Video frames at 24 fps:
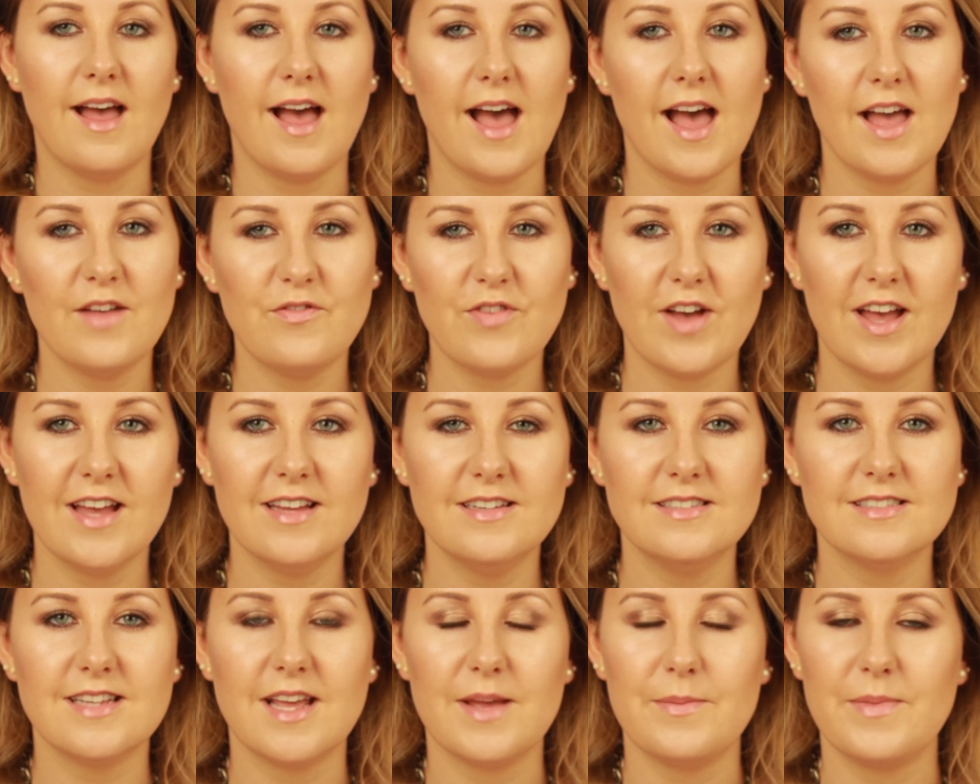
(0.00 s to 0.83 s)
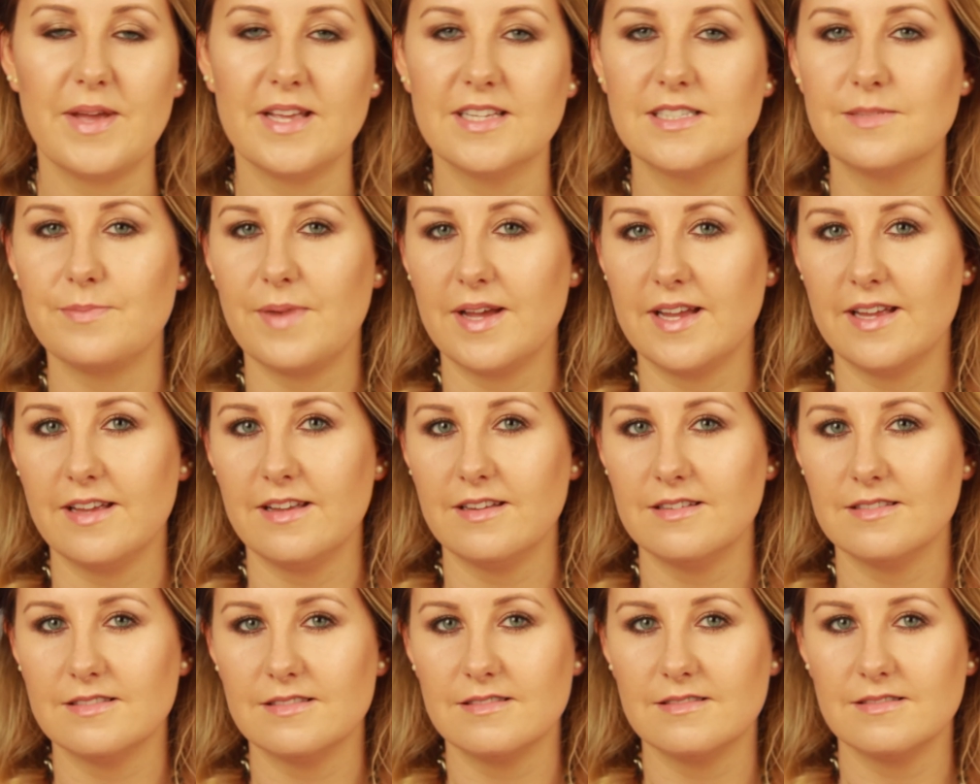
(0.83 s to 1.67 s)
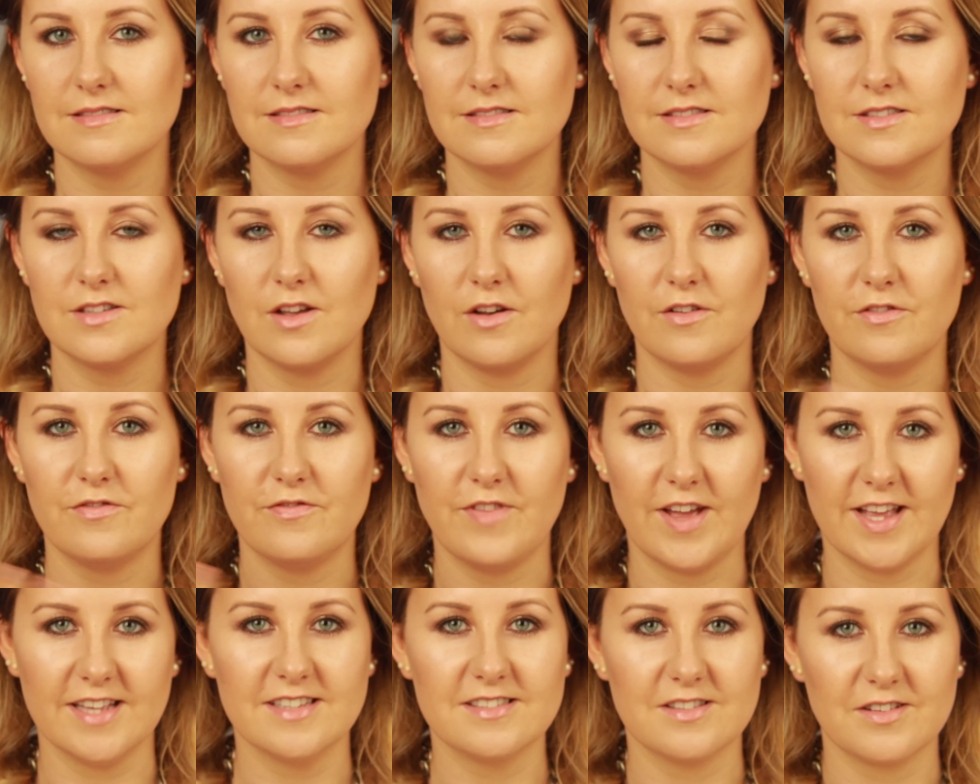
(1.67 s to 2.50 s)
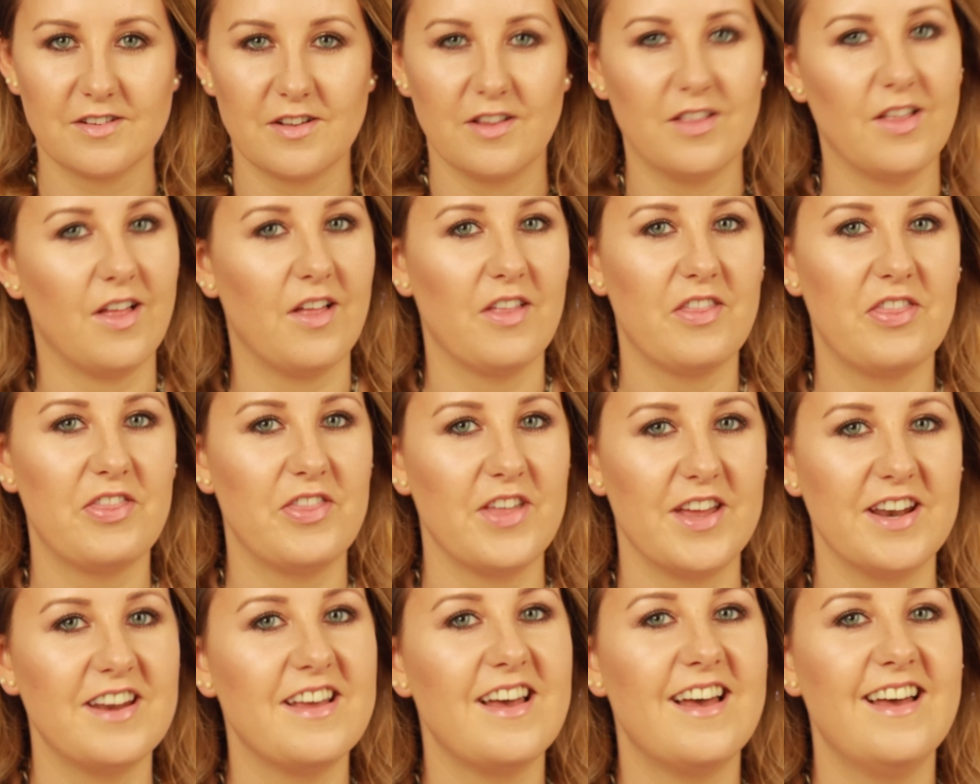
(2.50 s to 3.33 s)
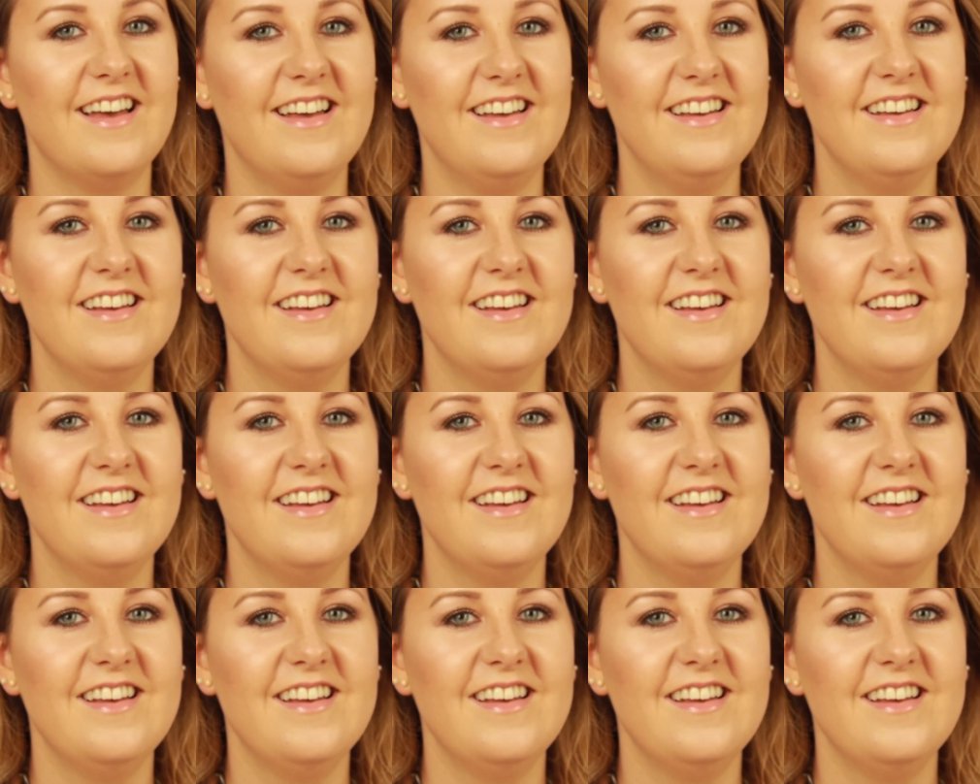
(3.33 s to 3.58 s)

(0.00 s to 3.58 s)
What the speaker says: I find it makes my sort of face look a lot thinner,